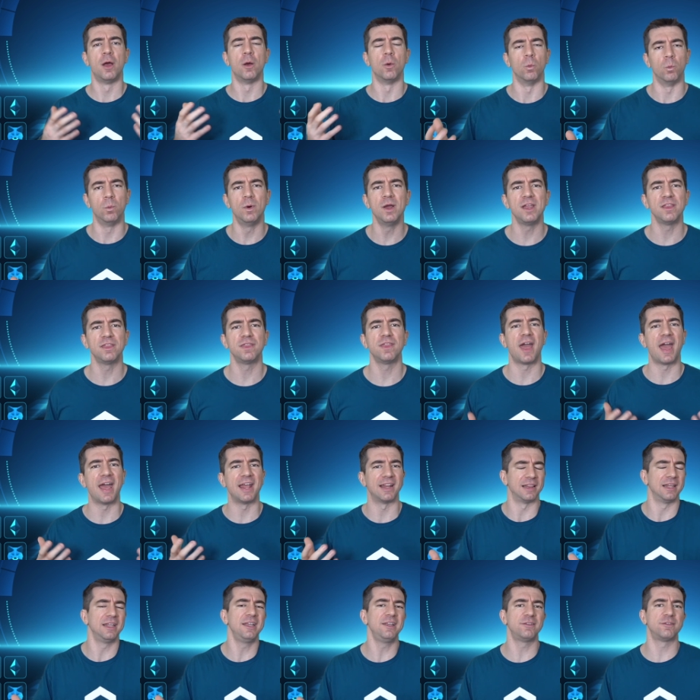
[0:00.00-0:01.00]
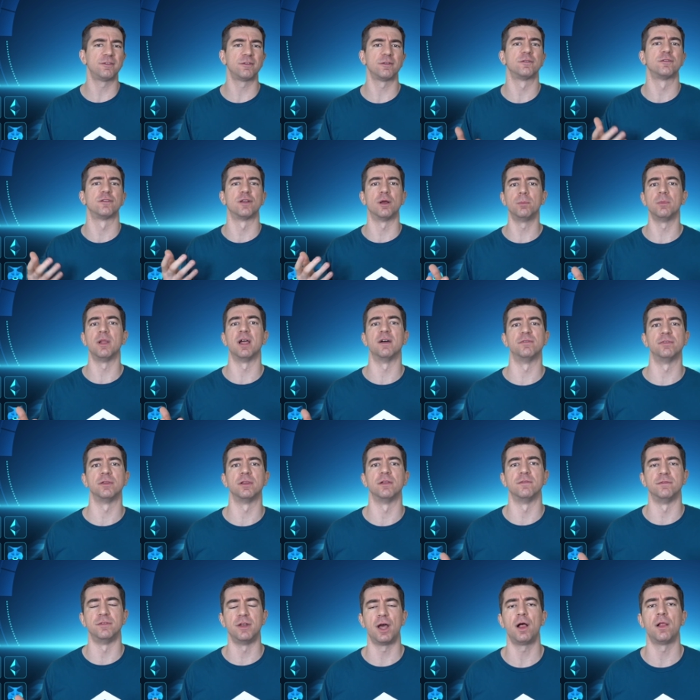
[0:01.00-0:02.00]
with at least some level
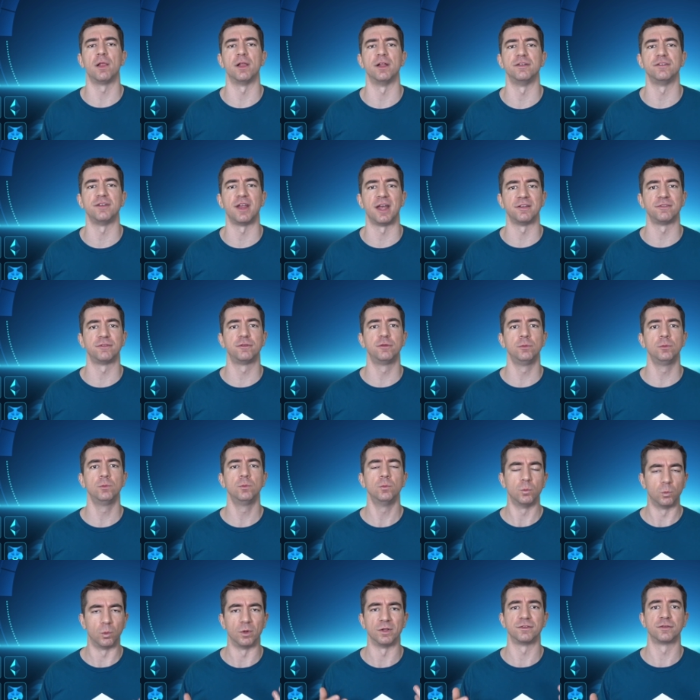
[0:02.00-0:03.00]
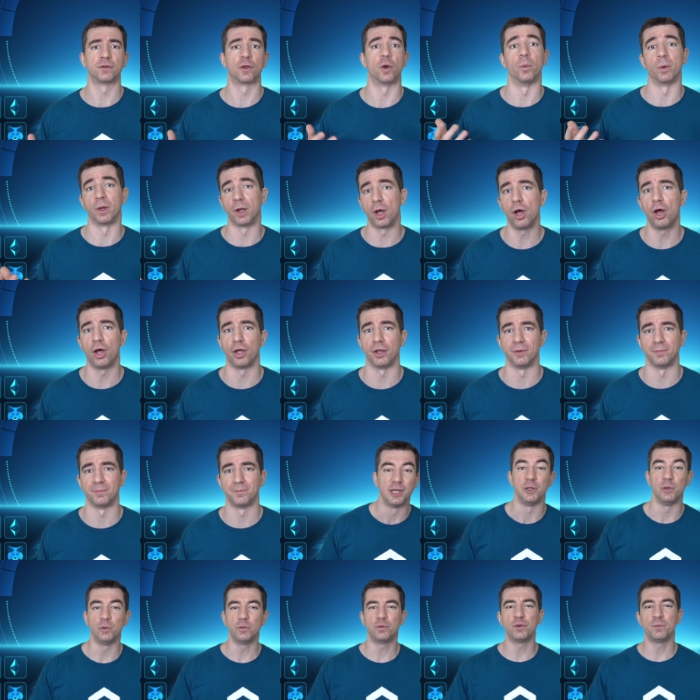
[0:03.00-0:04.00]
of knowledge as to what's going on.
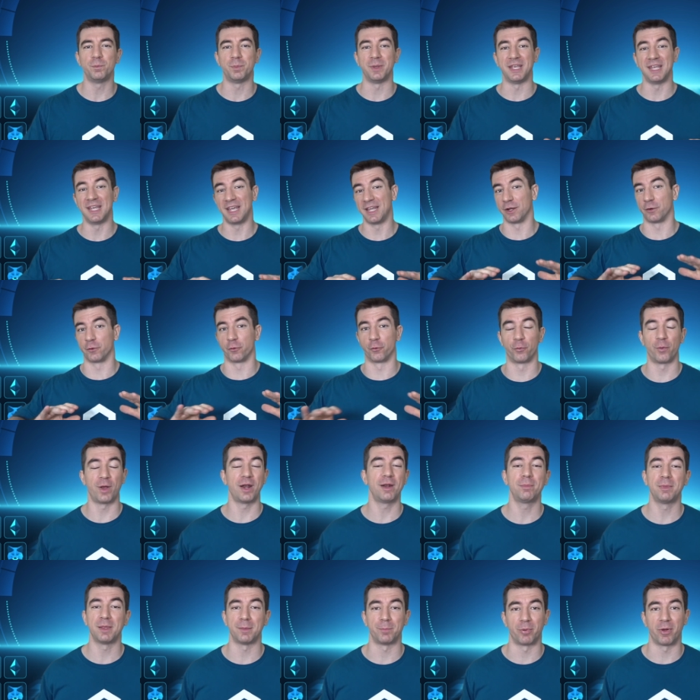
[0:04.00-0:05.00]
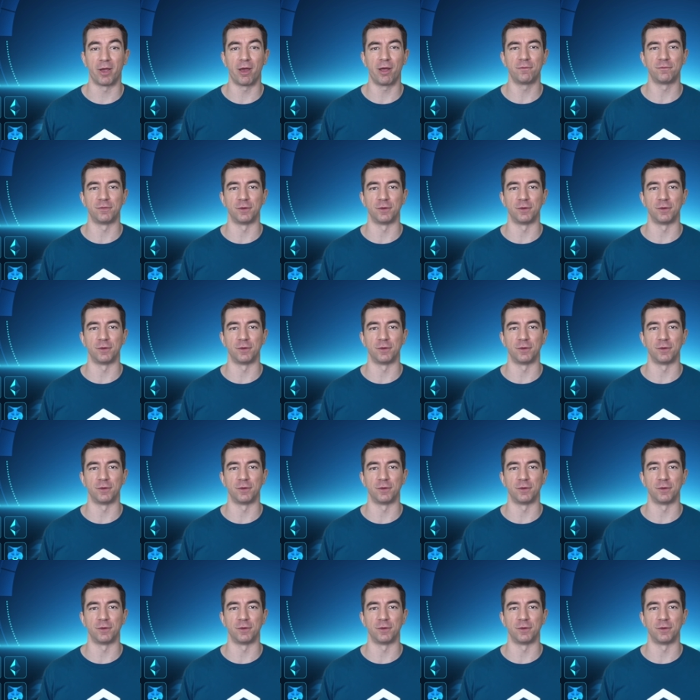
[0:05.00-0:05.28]
You should be incredibly proud of